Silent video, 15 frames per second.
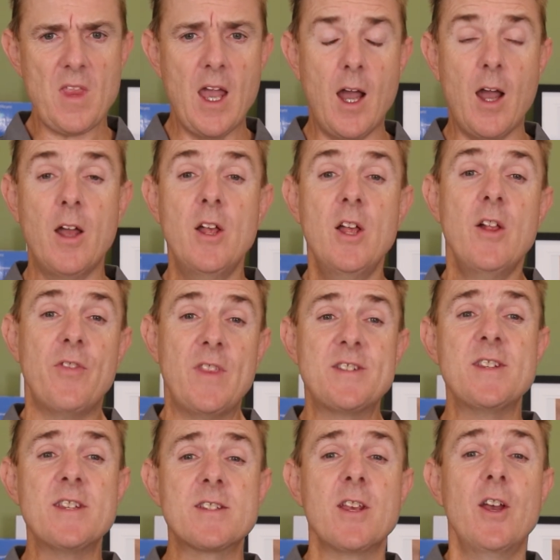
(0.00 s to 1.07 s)
Uh,
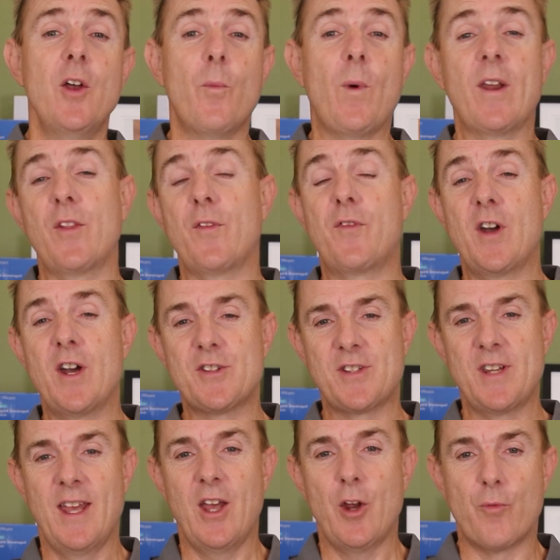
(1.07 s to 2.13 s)
this is one of the
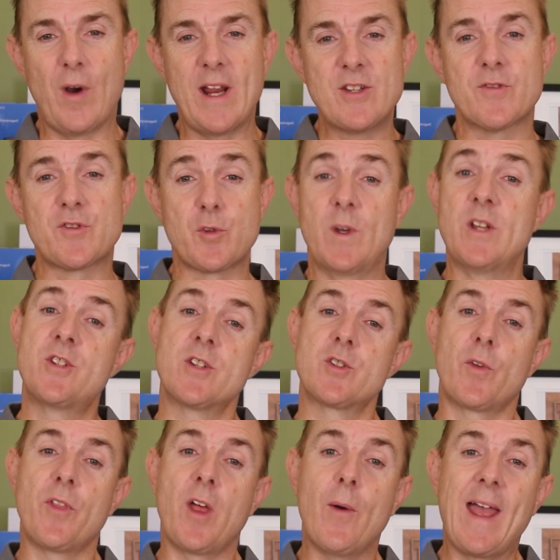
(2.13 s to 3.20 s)
first range of switches,
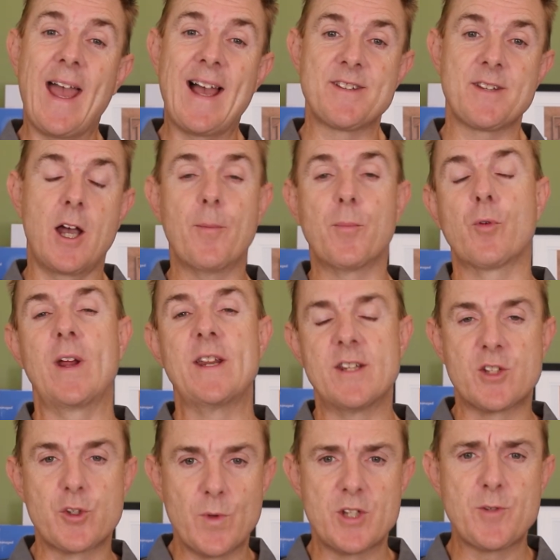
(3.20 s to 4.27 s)
although it has
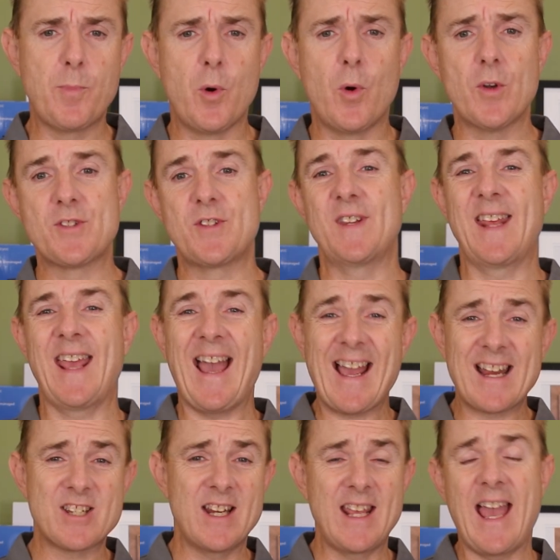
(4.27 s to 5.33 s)
upgraded switch ports, that it
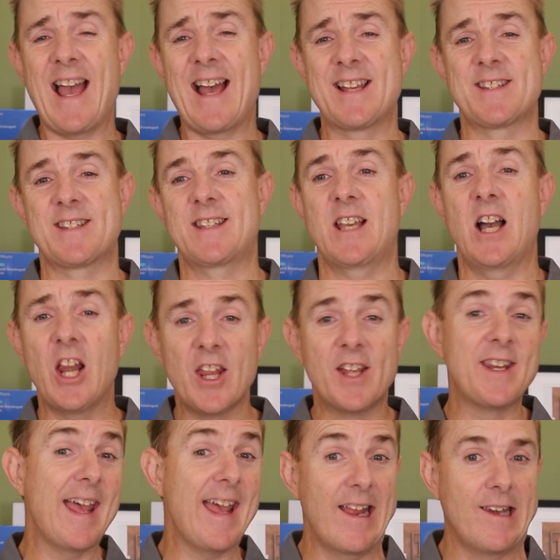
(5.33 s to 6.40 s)
actually has
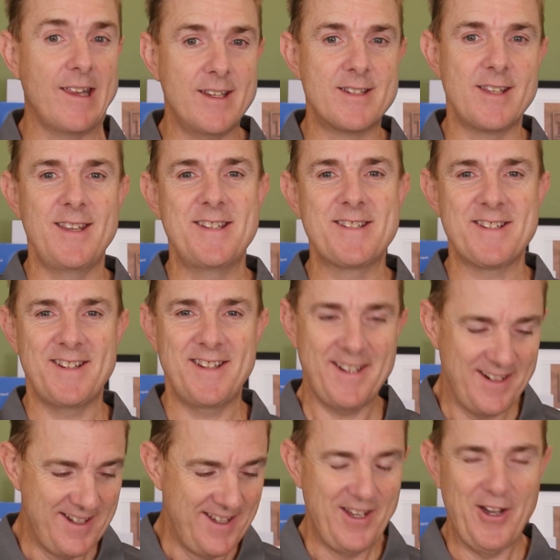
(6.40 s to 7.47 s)
colored LEDs in
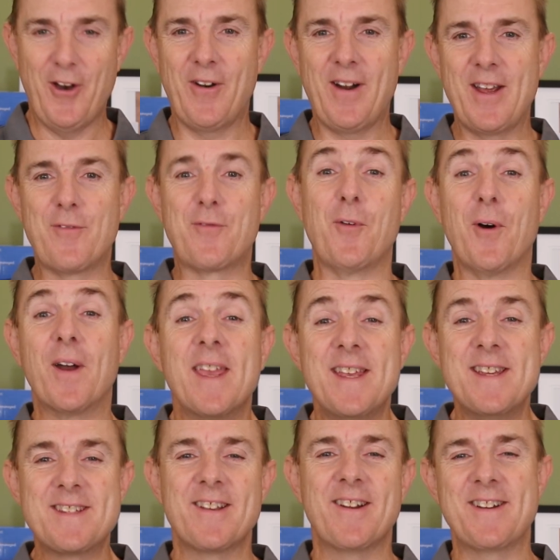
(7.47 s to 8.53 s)
it, all right, for
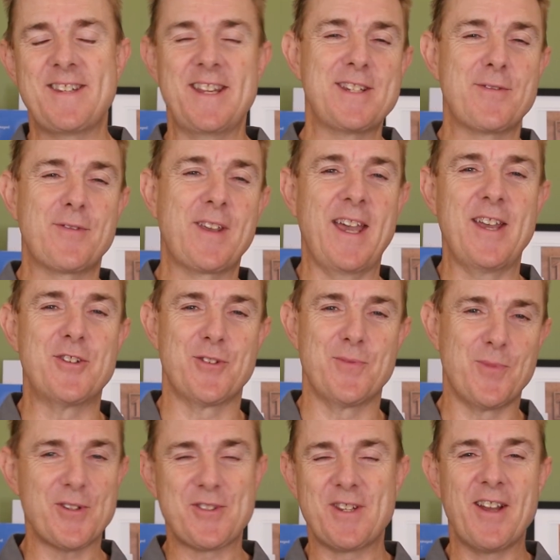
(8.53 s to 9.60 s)
easy
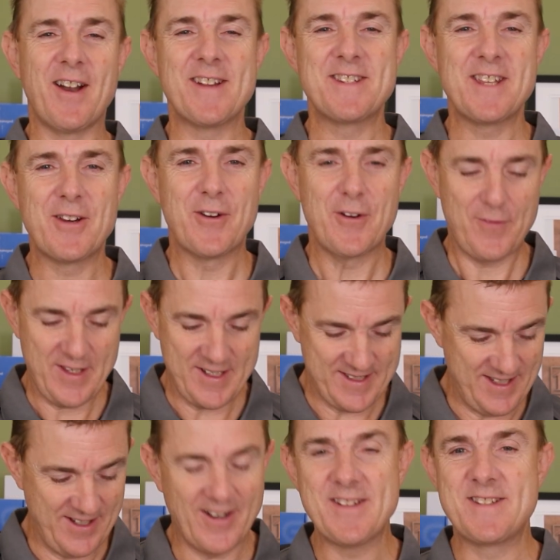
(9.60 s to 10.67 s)
identification. What's the idea of this?
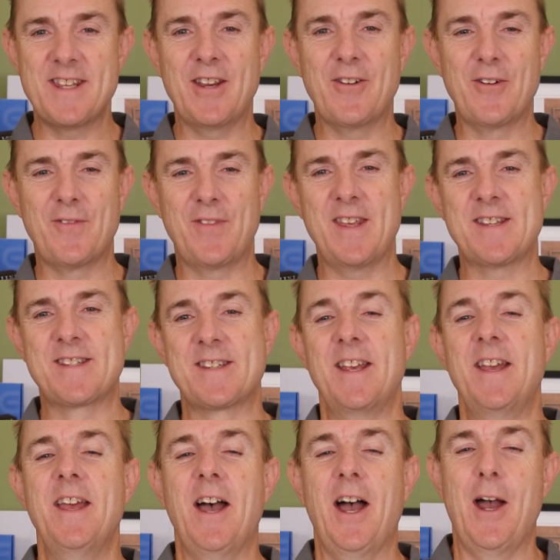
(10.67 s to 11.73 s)
The idea of this,
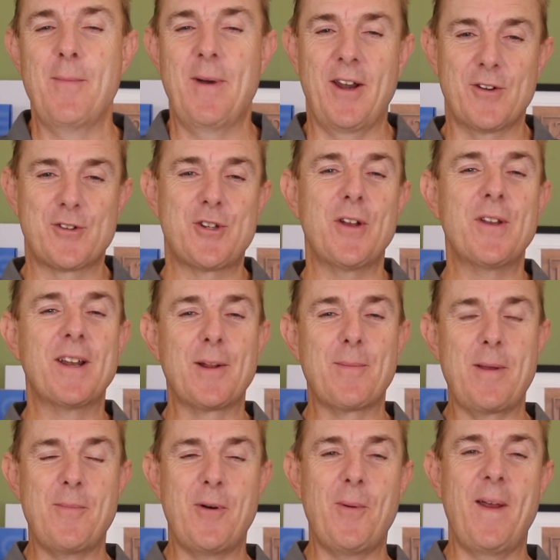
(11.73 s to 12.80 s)
um, and I'll show you a little
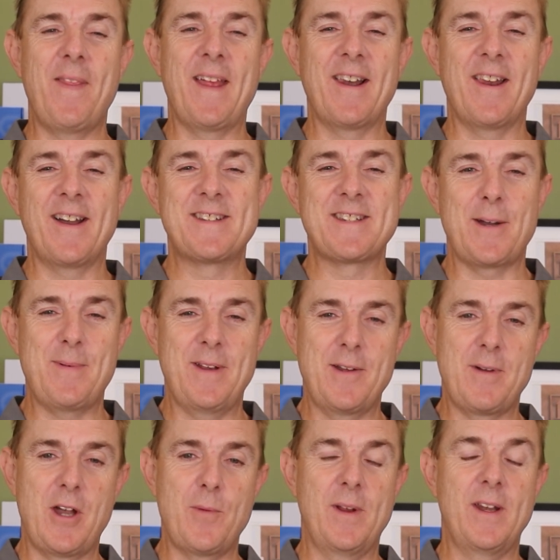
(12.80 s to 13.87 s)
bit more when they light up in a
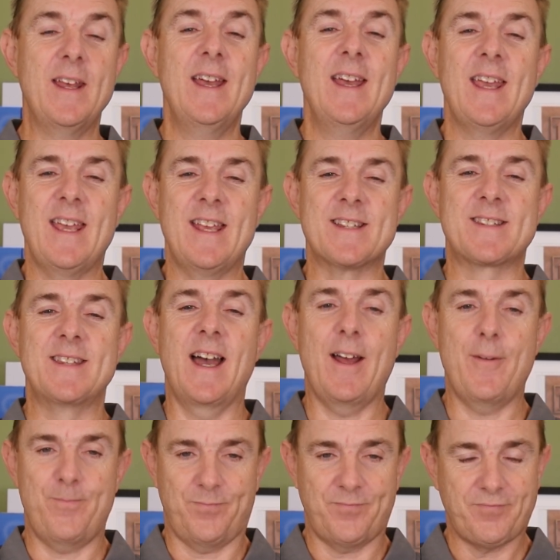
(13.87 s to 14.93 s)
moment, is that